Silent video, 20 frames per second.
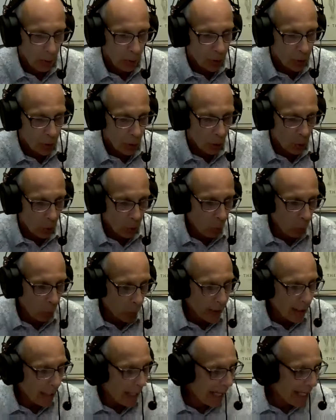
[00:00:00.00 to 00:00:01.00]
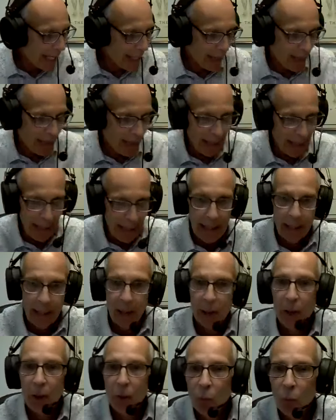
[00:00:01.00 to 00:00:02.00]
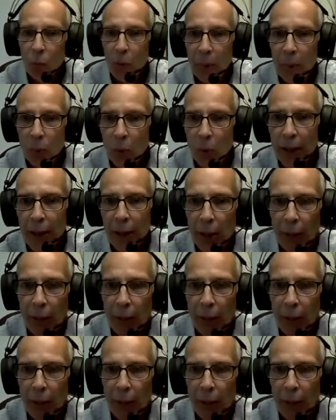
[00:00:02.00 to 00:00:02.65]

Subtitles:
So what I think we want to